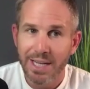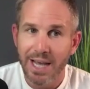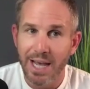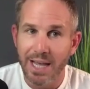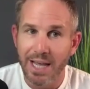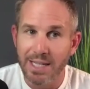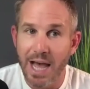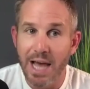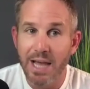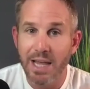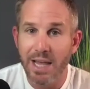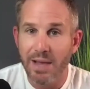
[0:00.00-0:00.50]

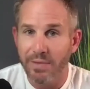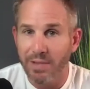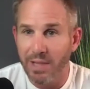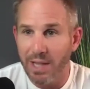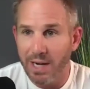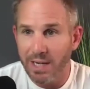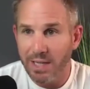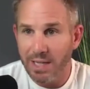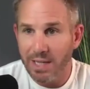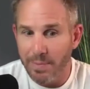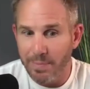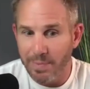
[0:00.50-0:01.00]
and now you have a
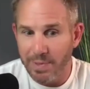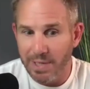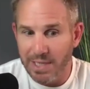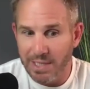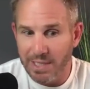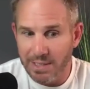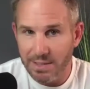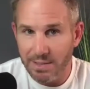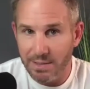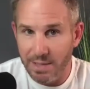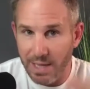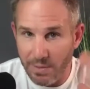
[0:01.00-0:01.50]
lot of
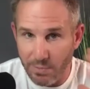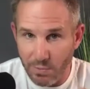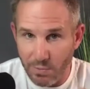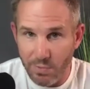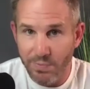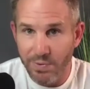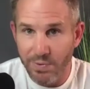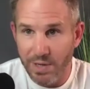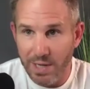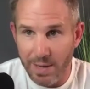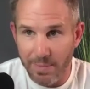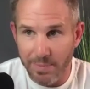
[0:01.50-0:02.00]
companies like
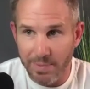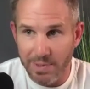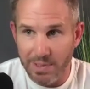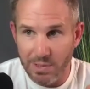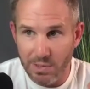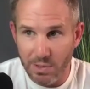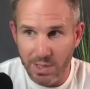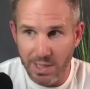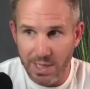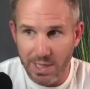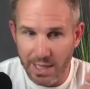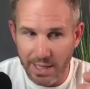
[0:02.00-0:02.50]
roofing companies
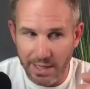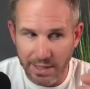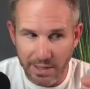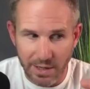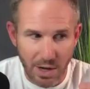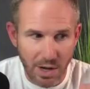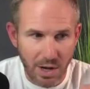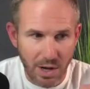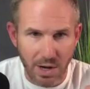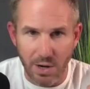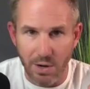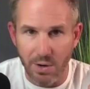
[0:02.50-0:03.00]
looking at like
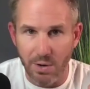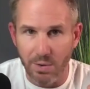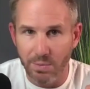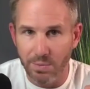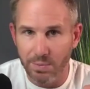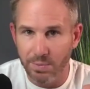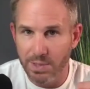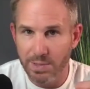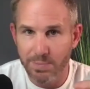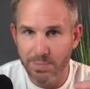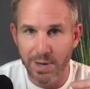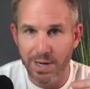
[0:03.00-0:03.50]
oh
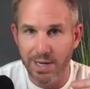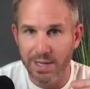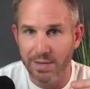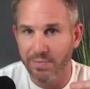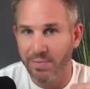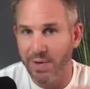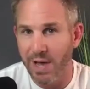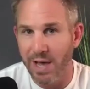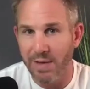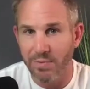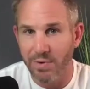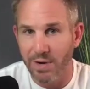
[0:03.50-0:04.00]
we're spending
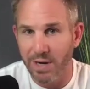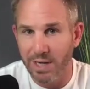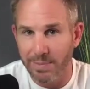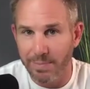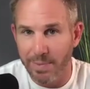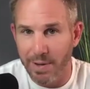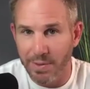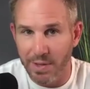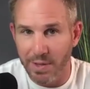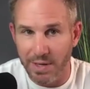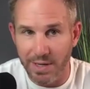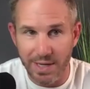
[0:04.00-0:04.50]
five grand a
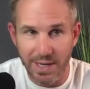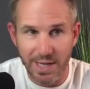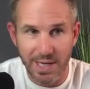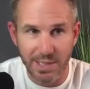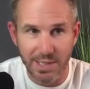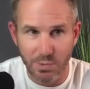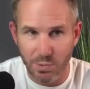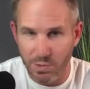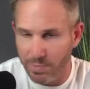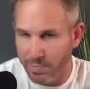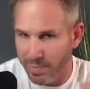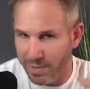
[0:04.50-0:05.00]
month on
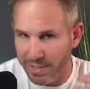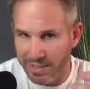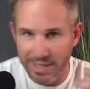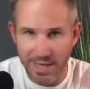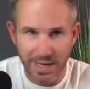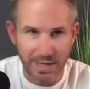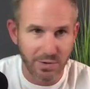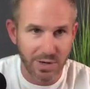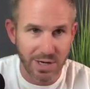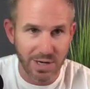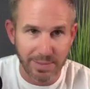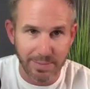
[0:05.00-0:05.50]
this we're spending
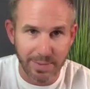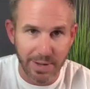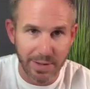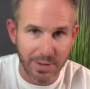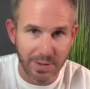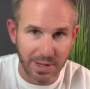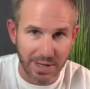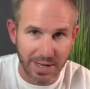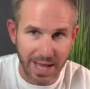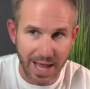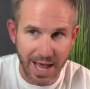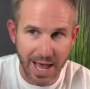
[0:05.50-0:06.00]
10 grand a
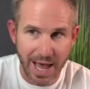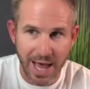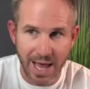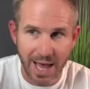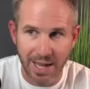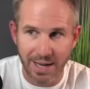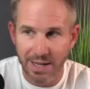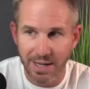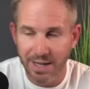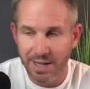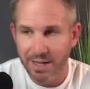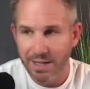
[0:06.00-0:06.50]
month on
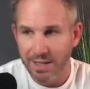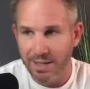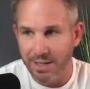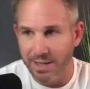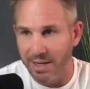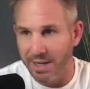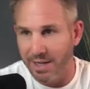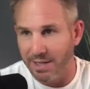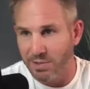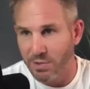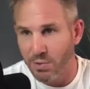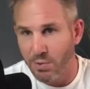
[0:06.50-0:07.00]
that
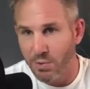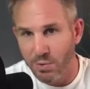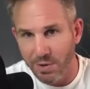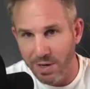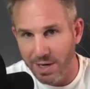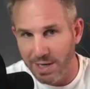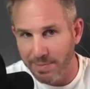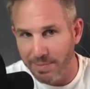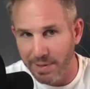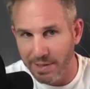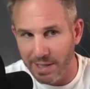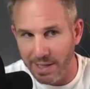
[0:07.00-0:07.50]
like two
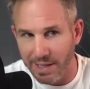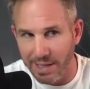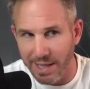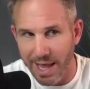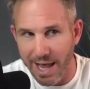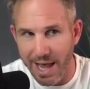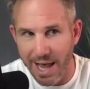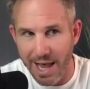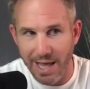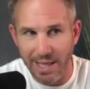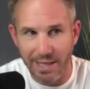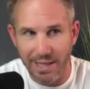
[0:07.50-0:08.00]
grand a month on
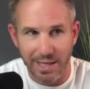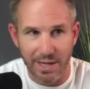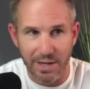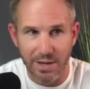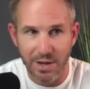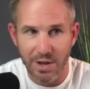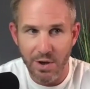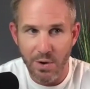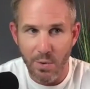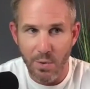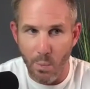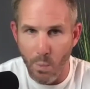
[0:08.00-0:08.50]
that like
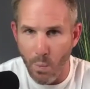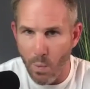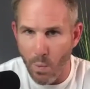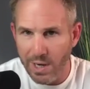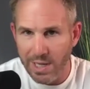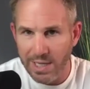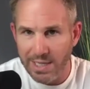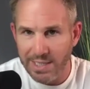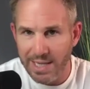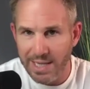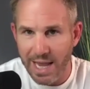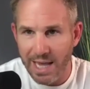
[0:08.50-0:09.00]

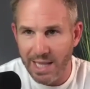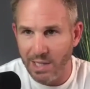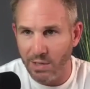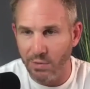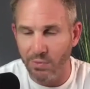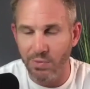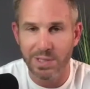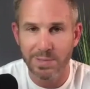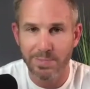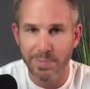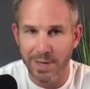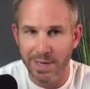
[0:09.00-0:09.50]
what exactly
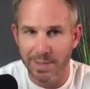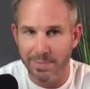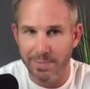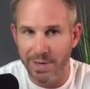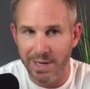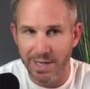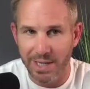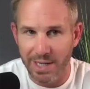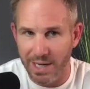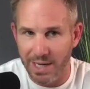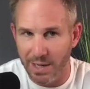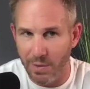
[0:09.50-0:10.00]
are we spending
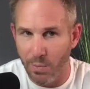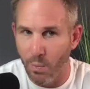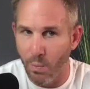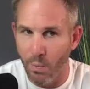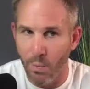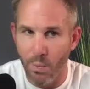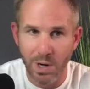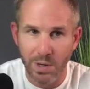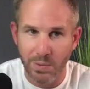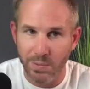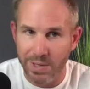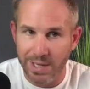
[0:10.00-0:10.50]
money on and
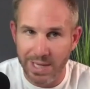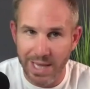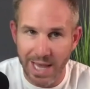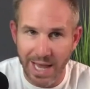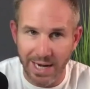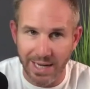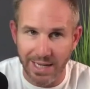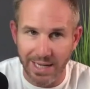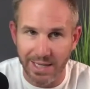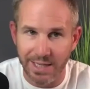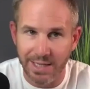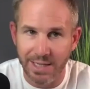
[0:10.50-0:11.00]
what are we
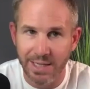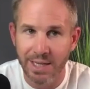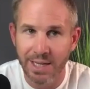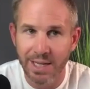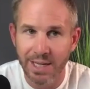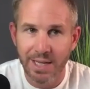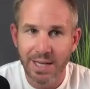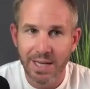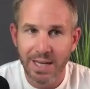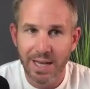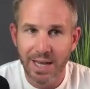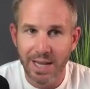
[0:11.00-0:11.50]
getting?
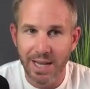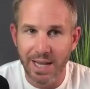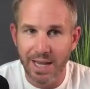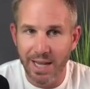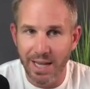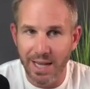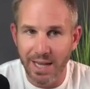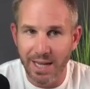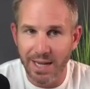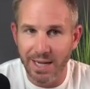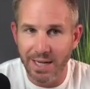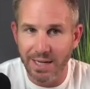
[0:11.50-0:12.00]

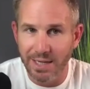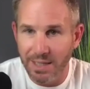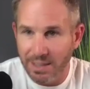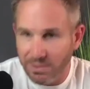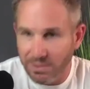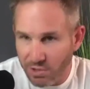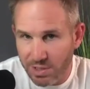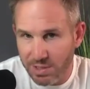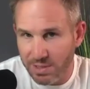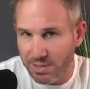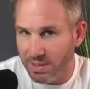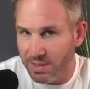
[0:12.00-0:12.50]
And
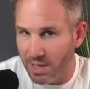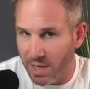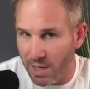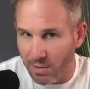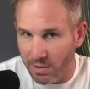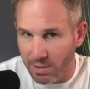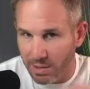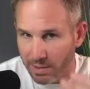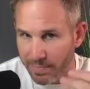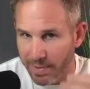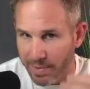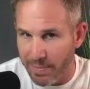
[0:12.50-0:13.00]
just, you know,
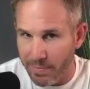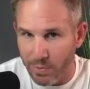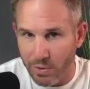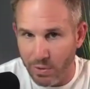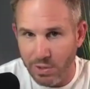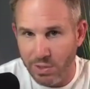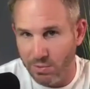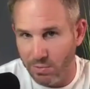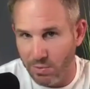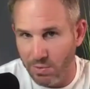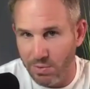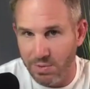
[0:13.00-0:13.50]
a little bit more
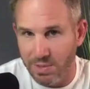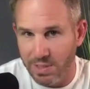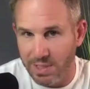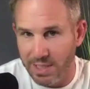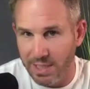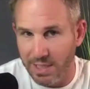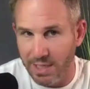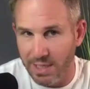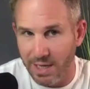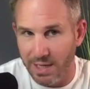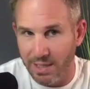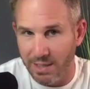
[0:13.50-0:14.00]

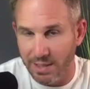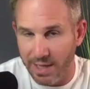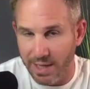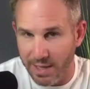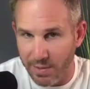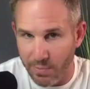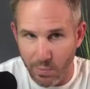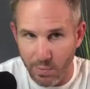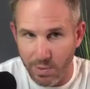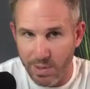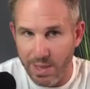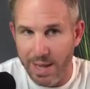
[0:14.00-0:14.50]
scrutiny on
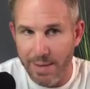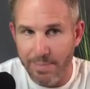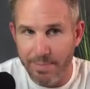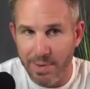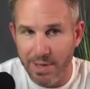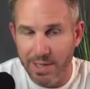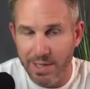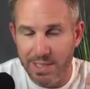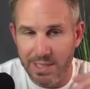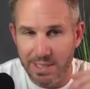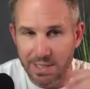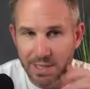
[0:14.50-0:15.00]
like where that
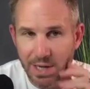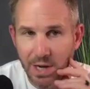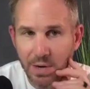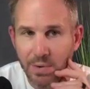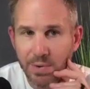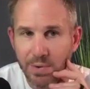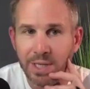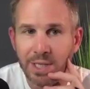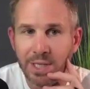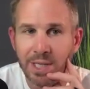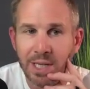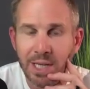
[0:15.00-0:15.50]
money's
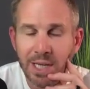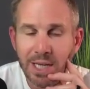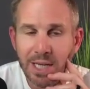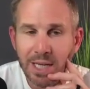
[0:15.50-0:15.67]
going.